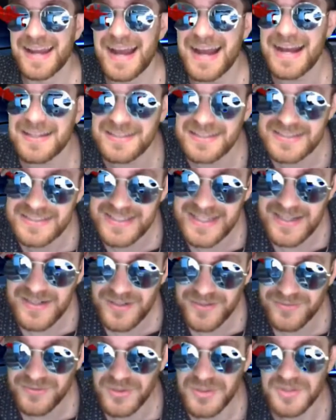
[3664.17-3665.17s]
Alexander
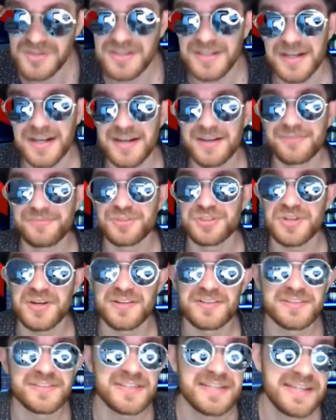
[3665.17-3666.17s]
Volkov,
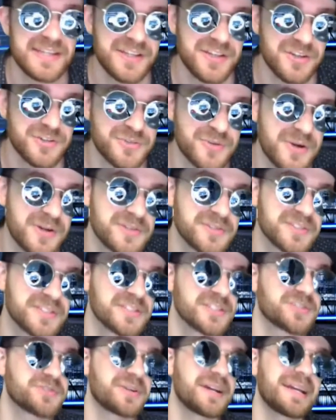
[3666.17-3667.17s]
Jairzinho
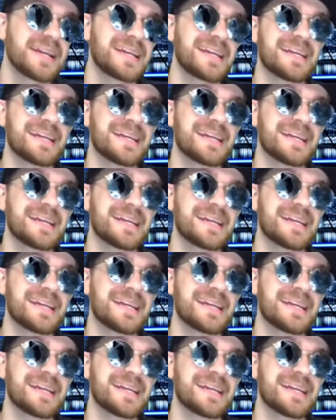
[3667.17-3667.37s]
Rozenstruik.